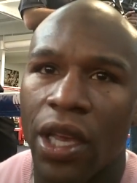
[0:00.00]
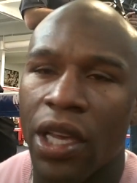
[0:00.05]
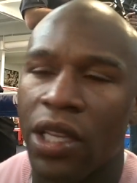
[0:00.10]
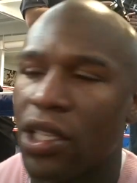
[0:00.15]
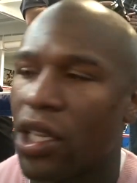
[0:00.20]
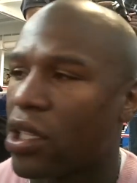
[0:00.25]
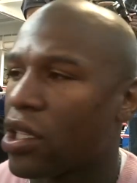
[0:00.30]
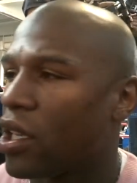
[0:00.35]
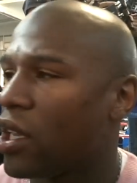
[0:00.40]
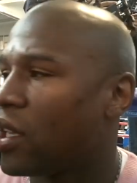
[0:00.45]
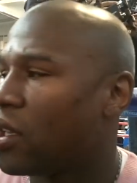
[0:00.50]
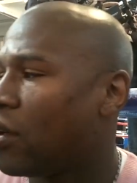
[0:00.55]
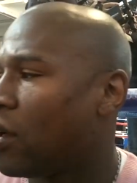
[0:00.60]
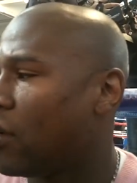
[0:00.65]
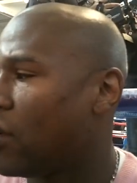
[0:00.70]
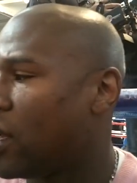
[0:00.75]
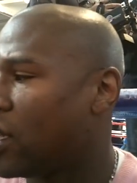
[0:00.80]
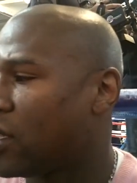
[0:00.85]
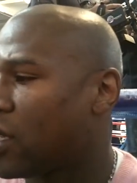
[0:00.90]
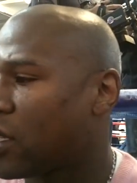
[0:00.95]
It's just
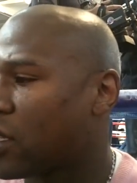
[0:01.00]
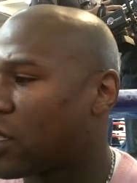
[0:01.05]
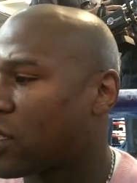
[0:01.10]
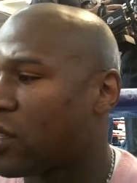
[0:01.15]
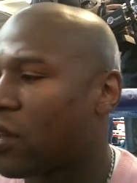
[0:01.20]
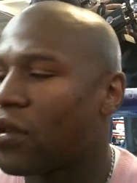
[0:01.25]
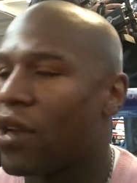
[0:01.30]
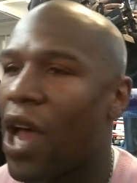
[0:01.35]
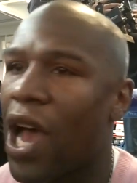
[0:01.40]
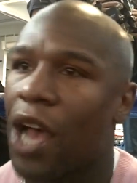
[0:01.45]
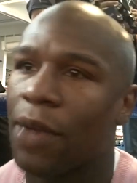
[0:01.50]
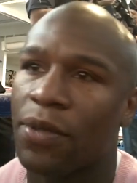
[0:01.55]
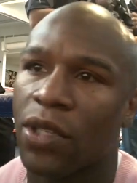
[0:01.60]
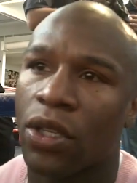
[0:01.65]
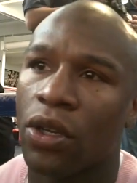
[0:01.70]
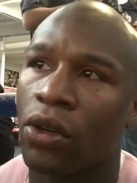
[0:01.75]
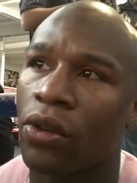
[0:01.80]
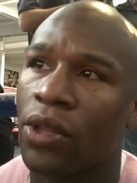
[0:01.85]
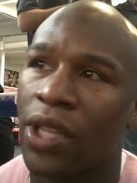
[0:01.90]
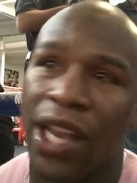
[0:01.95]
a certain
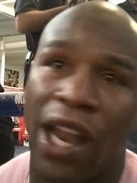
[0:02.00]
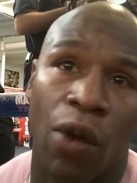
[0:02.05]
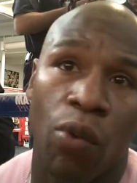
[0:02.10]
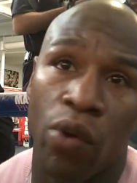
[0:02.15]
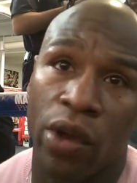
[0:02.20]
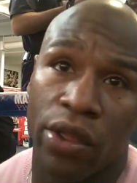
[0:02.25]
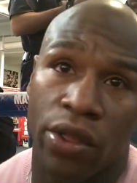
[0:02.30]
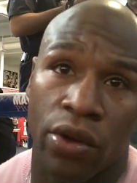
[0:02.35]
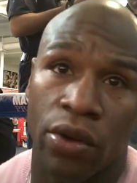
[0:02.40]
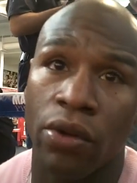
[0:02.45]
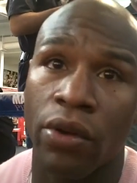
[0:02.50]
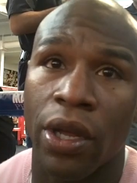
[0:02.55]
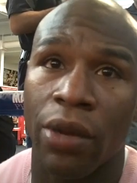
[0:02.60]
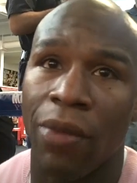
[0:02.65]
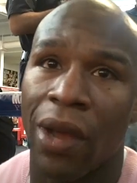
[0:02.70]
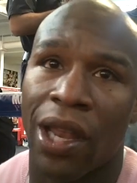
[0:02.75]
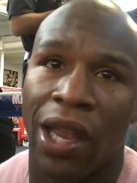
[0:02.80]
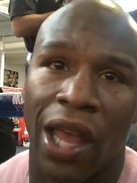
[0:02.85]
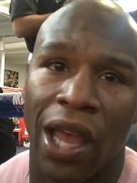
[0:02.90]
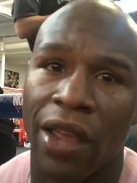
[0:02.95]
obstacle that I went through
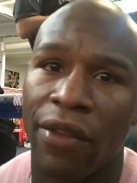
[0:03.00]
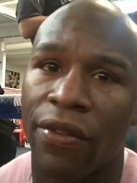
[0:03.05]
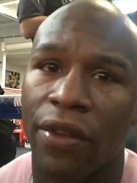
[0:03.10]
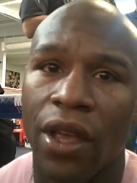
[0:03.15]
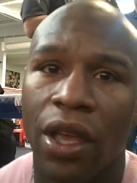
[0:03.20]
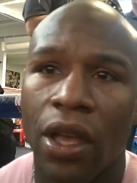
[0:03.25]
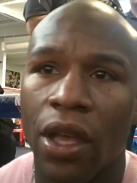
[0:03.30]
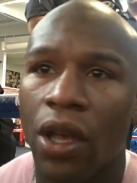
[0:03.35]
in my life